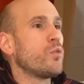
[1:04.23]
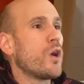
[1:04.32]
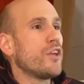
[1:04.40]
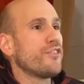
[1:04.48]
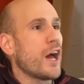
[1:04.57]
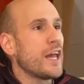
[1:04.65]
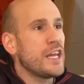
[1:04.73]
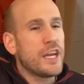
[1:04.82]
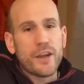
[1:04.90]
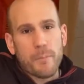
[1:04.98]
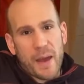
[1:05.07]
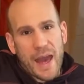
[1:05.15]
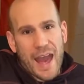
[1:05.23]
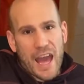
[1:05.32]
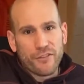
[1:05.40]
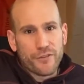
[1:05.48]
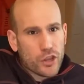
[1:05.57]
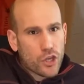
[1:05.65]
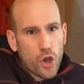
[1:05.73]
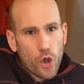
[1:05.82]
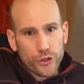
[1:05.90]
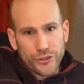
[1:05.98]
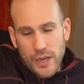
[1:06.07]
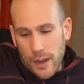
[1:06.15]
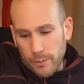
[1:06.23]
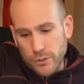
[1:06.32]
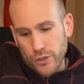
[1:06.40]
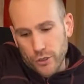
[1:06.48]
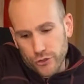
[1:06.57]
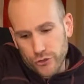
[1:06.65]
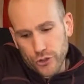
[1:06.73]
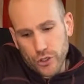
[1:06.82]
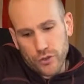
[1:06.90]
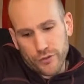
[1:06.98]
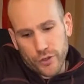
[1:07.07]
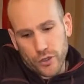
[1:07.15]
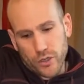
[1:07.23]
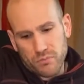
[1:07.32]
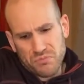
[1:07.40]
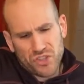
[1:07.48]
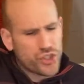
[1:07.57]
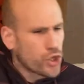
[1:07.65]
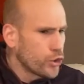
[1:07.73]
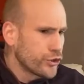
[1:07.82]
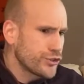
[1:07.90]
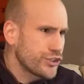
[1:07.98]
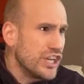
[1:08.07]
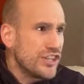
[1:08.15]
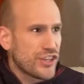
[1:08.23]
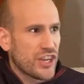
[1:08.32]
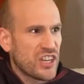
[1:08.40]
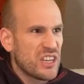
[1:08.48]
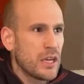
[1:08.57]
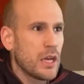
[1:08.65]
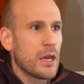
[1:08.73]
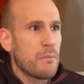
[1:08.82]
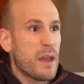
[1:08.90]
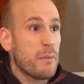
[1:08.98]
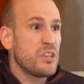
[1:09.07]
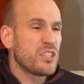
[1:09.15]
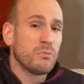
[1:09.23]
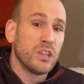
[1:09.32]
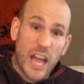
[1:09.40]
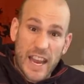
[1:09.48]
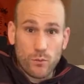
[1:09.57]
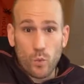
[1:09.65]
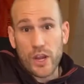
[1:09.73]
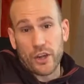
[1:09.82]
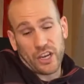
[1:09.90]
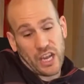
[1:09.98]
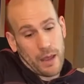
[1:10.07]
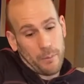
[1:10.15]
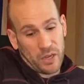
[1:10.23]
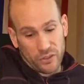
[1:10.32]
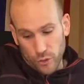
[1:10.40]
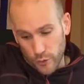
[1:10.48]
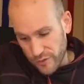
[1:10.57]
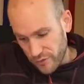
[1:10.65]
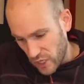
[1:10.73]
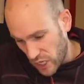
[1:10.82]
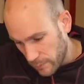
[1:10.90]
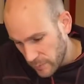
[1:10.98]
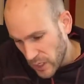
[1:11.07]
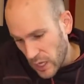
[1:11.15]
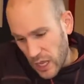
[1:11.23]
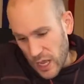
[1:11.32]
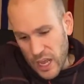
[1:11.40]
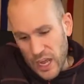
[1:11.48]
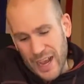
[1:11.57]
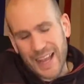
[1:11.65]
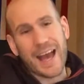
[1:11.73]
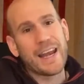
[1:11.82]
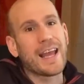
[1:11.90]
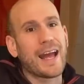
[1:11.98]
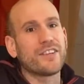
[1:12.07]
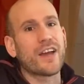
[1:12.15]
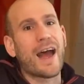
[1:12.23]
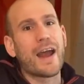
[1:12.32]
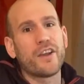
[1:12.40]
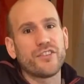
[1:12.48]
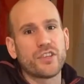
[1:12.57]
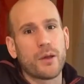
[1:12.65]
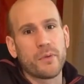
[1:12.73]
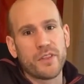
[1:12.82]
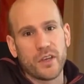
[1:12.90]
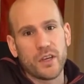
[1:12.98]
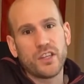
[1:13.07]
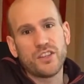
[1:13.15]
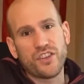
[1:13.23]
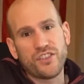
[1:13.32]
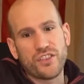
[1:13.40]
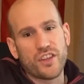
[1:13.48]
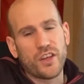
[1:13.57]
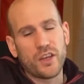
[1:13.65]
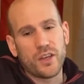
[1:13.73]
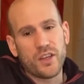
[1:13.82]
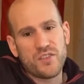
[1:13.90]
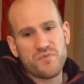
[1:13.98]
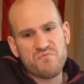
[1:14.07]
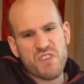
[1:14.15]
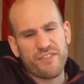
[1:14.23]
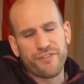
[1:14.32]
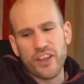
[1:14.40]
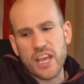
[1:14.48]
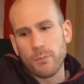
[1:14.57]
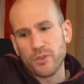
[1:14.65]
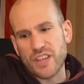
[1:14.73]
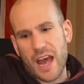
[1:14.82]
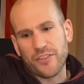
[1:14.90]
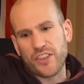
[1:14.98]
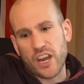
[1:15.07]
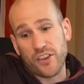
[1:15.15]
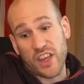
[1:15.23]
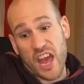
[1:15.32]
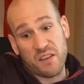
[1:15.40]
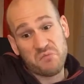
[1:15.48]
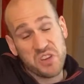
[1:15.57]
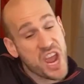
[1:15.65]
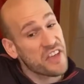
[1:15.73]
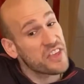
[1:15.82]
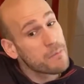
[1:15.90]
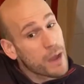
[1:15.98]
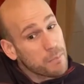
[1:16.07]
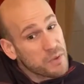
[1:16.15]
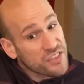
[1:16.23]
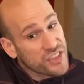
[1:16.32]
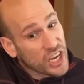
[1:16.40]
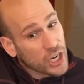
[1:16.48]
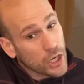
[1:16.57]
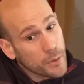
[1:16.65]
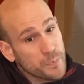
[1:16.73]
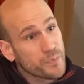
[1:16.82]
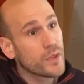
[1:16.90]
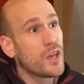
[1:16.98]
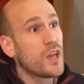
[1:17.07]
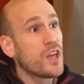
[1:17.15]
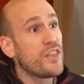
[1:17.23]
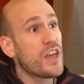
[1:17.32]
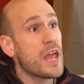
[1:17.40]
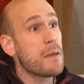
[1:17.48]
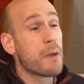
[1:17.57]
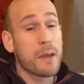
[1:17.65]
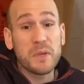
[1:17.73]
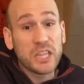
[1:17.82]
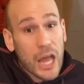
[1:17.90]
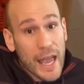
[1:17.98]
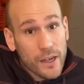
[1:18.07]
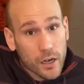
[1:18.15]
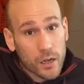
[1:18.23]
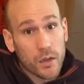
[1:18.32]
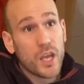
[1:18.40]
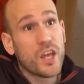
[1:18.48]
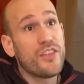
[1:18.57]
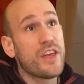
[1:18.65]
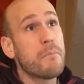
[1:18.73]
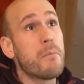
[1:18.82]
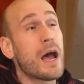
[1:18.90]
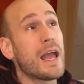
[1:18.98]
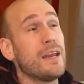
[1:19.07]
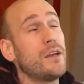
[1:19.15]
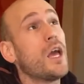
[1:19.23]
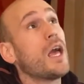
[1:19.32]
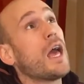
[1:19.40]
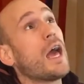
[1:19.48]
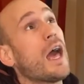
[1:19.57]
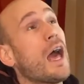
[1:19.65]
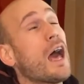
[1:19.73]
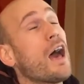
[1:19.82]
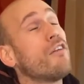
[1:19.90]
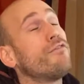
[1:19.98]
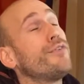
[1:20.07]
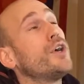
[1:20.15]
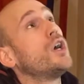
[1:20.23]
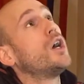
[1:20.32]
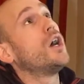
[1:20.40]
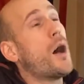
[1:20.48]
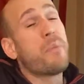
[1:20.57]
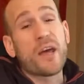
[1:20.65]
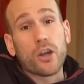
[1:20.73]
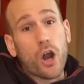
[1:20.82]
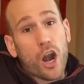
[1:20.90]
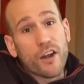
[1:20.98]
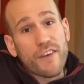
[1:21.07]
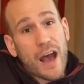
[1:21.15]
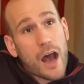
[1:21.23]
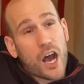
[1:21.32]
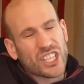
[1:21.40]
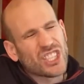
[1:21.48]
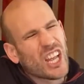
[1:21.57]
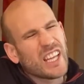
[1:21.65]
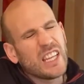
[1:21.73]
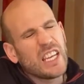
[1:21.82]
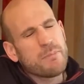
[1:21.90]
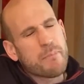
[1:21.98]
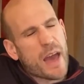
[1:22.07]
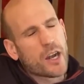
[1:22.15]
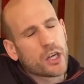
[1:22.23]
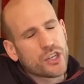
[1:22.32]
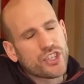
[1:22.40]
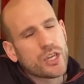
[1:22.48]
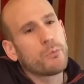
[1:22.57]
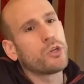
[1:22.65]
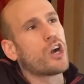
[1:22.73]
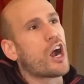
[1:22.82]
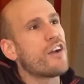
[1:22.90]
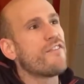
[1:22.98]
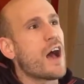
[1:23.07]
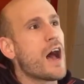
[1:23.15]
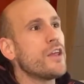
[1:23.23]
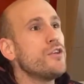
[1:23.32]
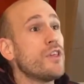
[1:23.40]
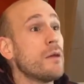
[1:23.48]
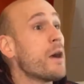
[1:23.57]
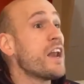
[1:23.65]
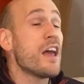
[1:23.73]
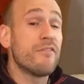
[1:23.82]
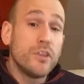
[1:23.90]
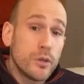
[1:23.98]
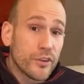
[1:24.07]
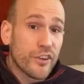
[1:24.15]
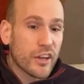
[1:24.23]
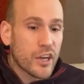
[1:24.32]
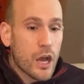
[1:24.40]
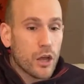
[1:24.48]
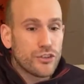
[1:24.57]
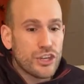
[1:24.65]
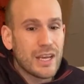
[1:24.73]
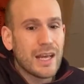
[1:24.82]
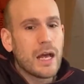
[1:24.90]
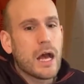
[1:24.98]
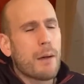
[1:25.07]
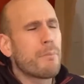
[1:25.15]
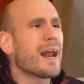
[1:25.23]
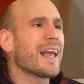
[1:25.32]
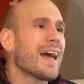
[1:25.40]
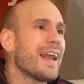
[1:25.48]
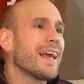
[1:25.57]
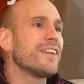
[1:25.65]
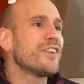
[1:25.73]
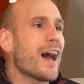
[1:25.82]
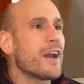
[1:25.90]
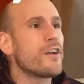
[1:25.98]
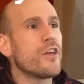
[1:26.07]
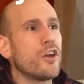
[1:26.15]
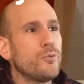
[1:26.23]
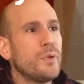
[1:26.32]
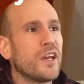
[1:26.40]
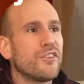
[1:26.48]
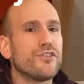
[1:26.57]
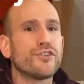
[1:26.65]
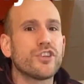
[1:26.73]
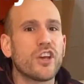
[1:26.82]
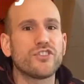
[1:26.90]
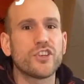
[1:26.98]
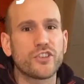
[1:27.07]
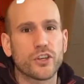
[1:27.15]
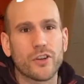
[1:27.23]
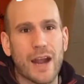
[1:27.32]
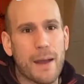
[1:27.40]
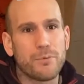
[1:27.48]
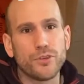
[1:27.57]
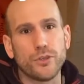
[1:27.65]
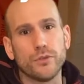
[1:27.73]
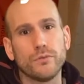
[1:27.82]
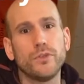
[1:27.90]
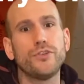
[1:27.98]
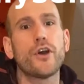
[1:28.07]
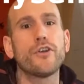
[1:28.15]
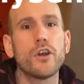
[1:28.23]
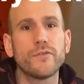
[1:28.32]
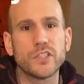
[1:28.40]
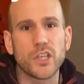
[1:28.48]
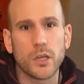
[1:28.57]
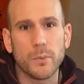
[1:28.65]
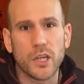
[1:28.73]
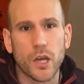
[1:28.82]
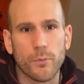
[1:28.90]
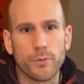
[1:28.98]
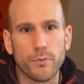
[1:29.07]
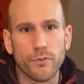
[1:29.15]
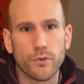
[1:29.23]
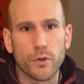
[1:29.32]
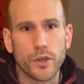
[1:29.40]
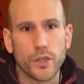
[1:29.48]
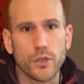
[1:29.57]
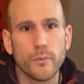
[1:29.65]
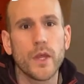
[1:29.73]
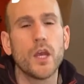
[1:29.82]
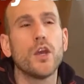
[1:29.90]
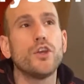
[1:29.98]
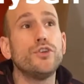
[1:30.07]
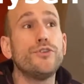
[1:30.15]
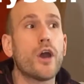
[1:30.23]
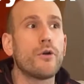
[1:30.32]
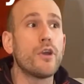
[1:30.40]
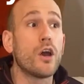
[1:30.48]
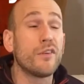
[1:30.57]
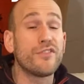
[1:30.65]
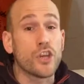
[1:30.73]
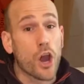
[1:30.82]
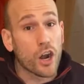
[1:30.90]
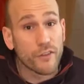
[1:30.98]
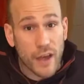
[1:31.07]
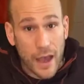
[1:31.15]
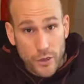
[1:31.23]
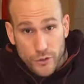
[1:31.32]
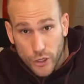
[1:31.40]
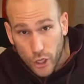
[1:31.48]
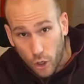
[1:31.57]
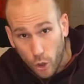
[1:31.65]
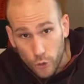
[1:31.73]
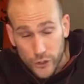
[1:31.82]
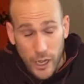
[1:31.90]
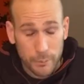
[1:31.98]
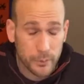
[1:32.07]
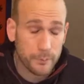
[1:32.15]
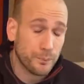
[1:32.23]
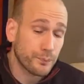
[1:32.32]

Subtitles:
was I needed a pad for the colder temperatures, for shoulder season, maybe some light winter camping sort of thing. And I kind of got tired of some of the inflatables out there that, yeah, they might be thicker, they might be lighter, they might have a better R value, a slightly better or similar R value, they might have newer technology. But I kind of got tired of those because they're such a crapshoot. You don't know if it's going to be comfortable for you. You don't know if the R value is going to hold up.